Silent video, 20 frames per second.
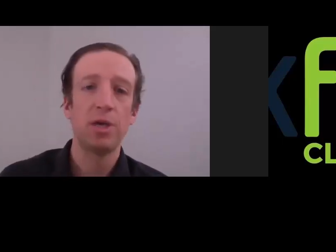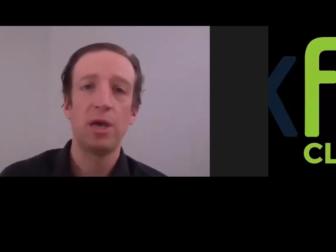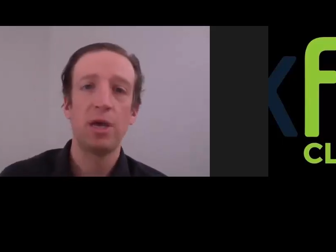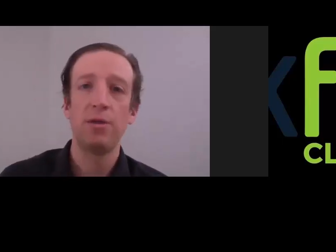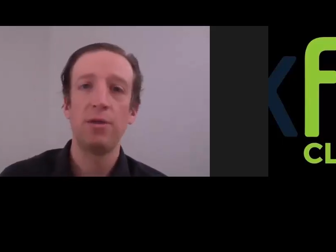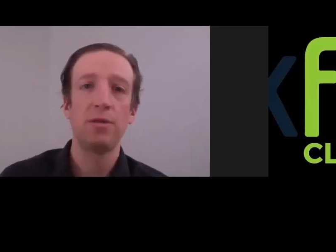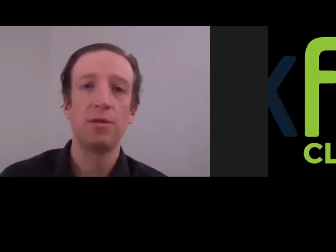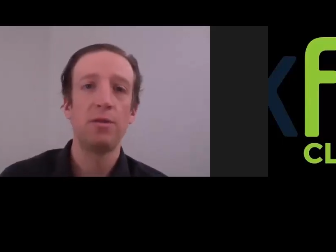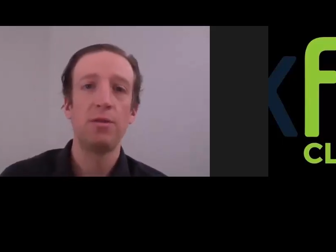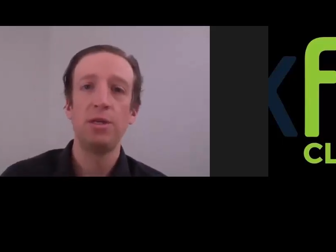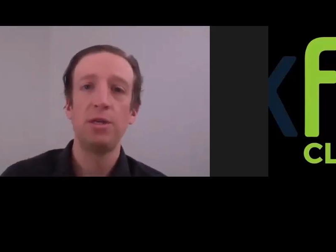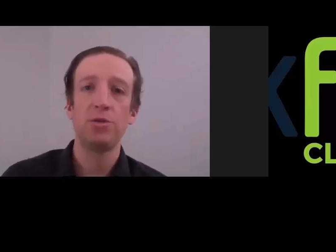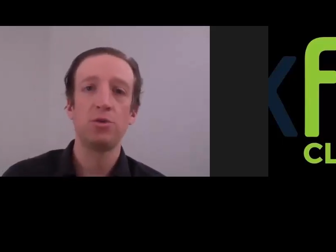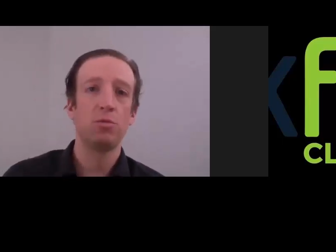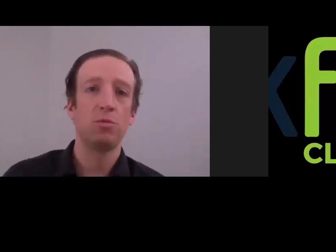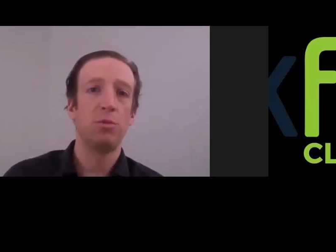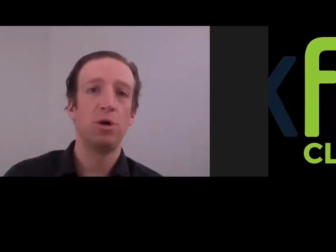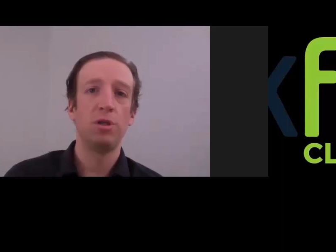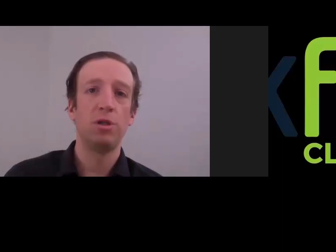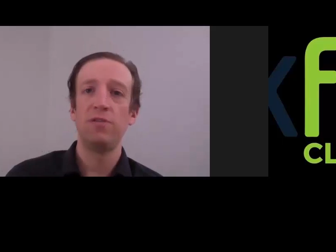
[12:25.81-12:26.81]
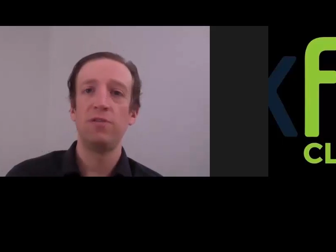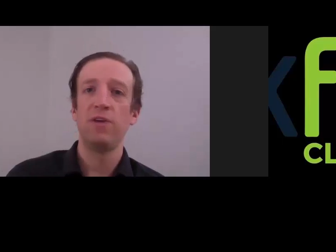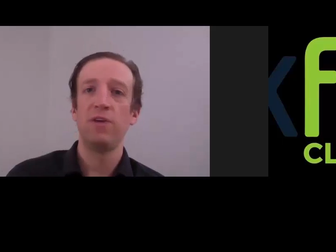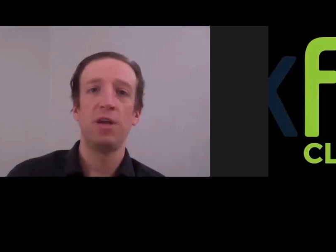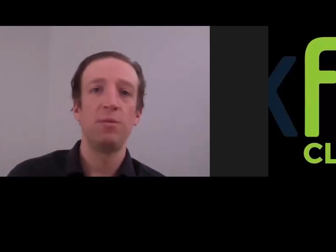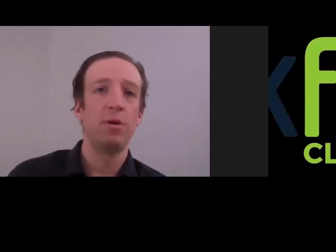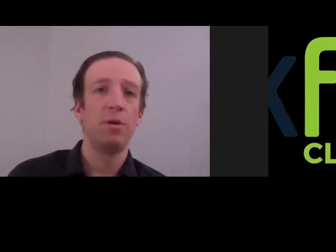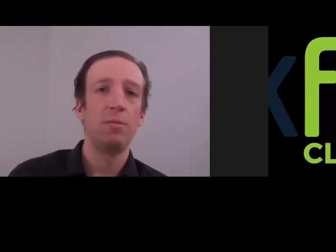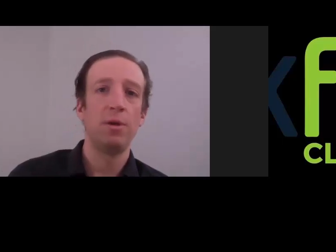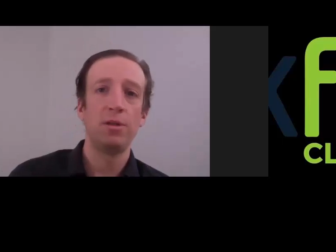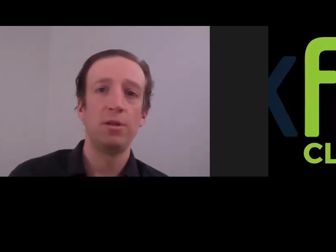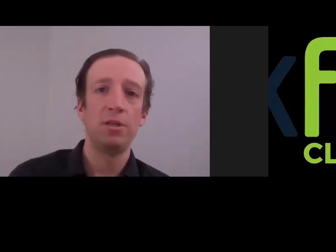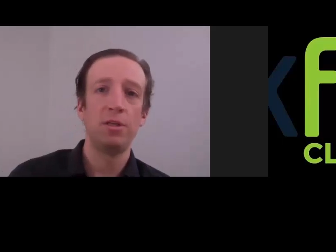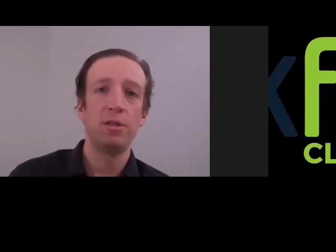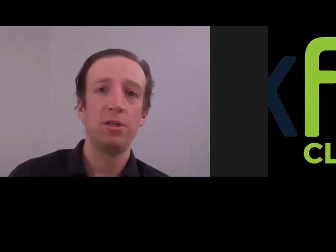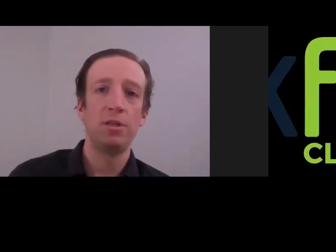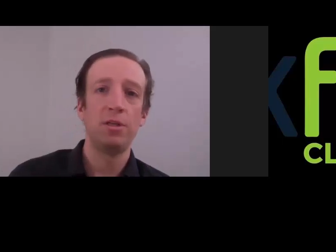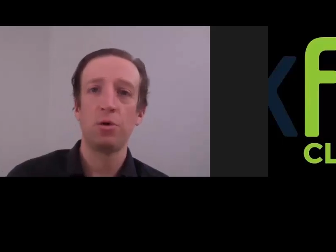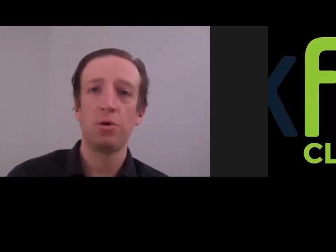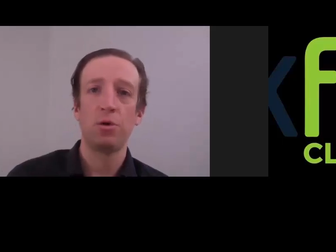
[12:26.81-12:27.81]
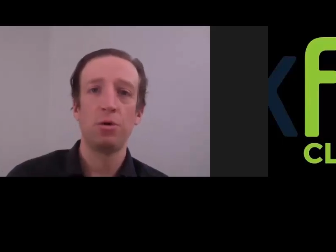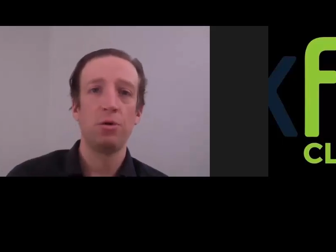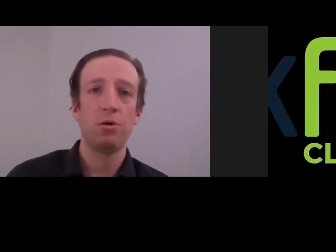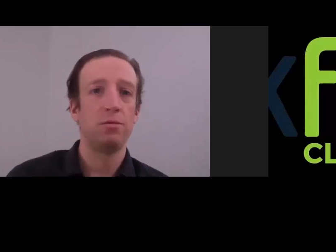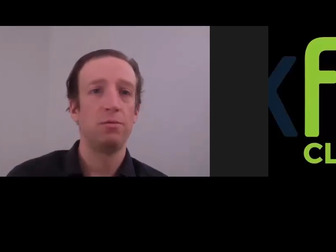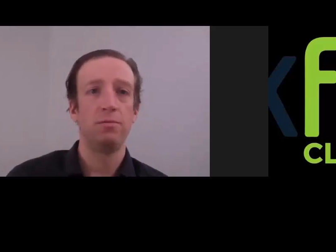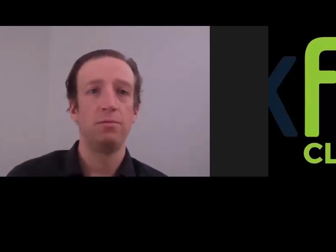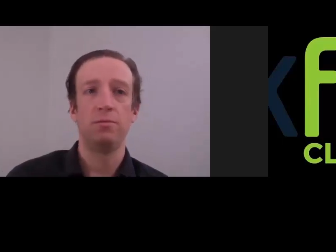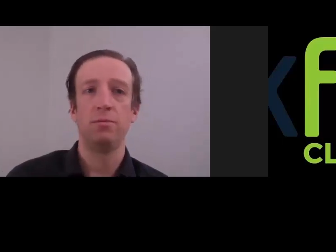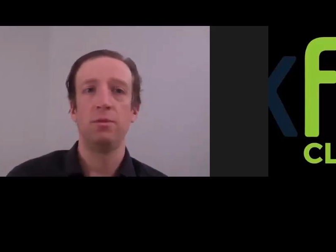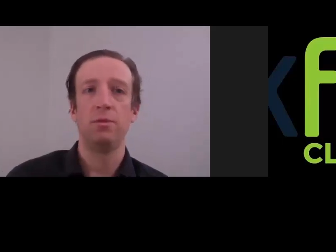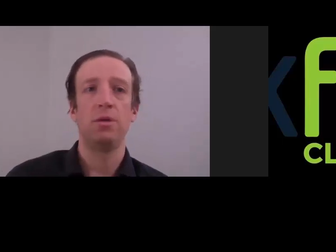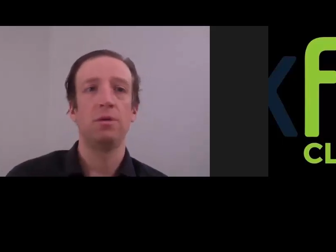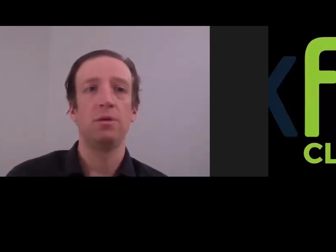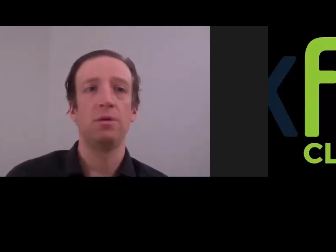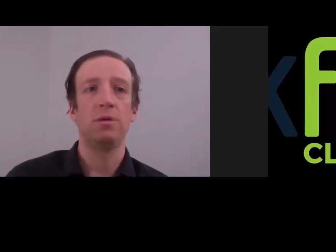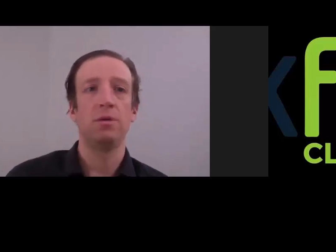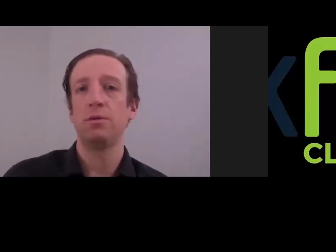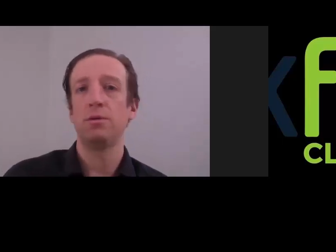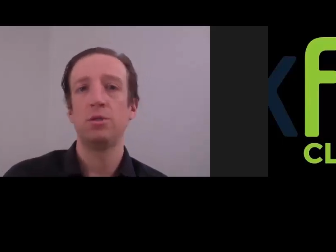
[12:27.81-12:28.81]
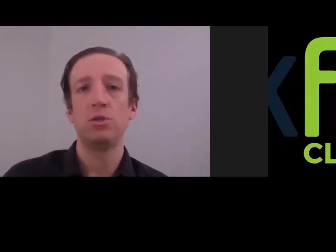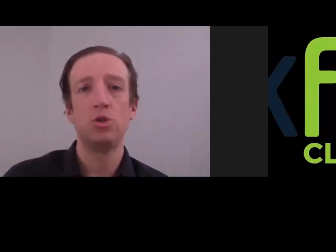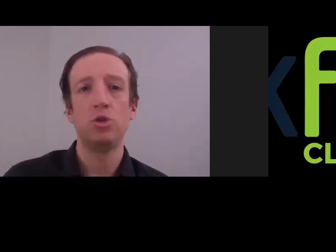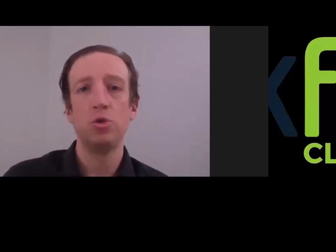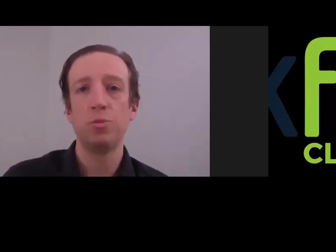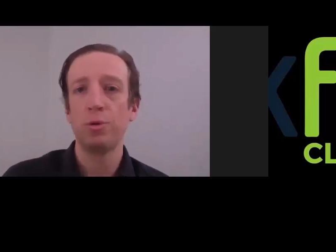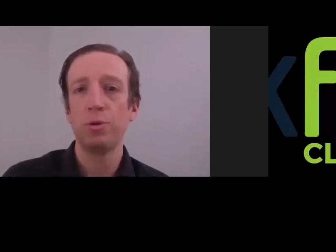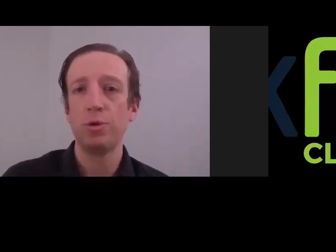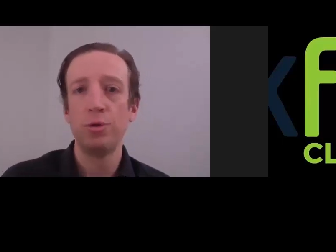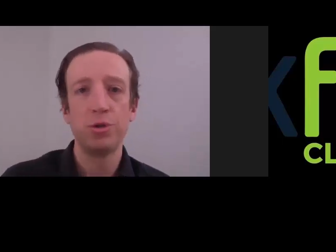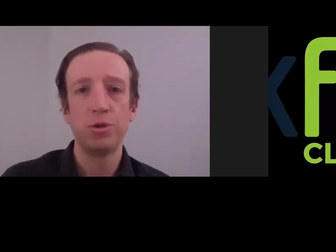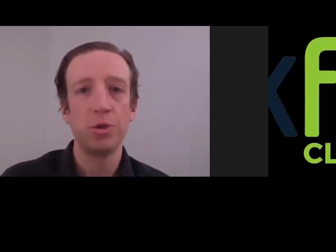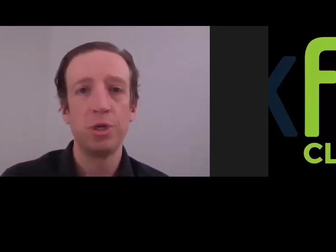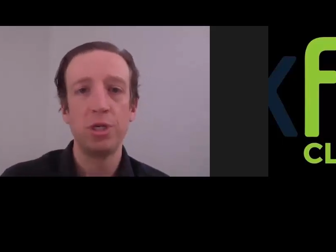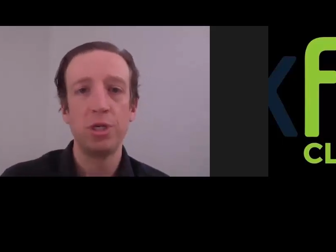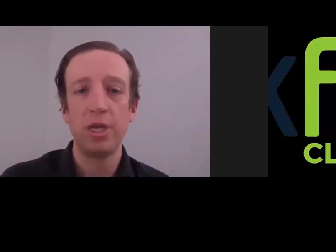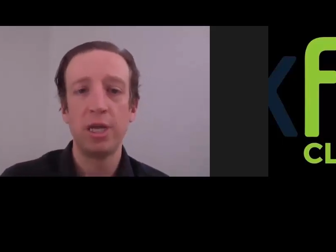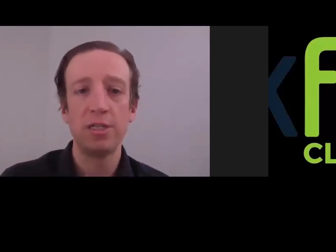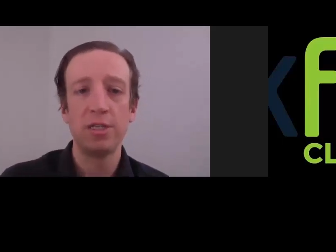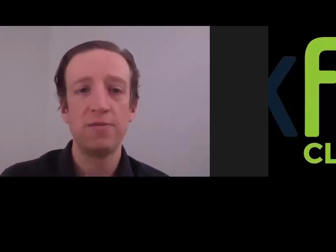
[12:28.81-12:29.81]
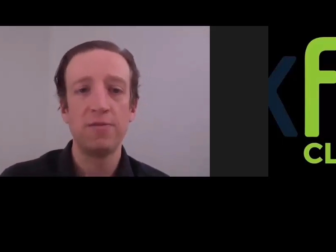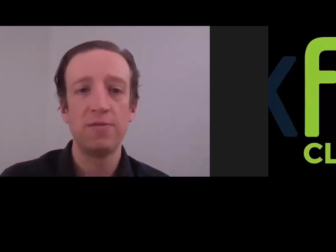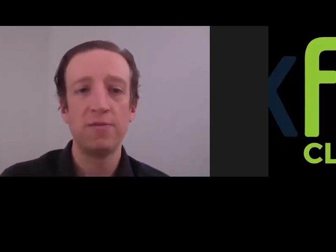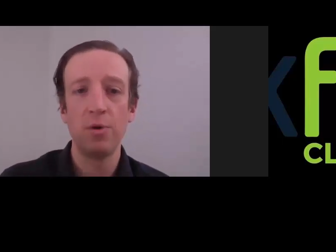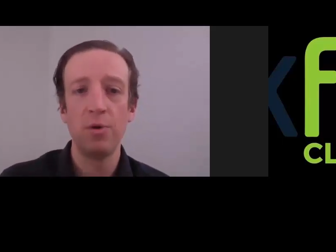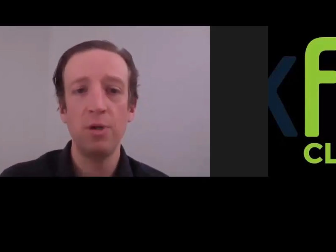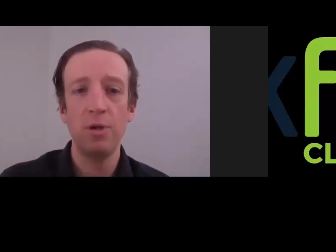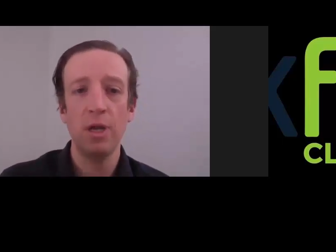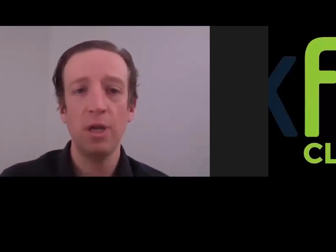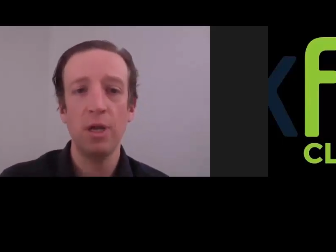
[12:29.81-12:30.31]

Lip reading: I think these are a multivitamin, multi-mineral, super nutrient-dense food.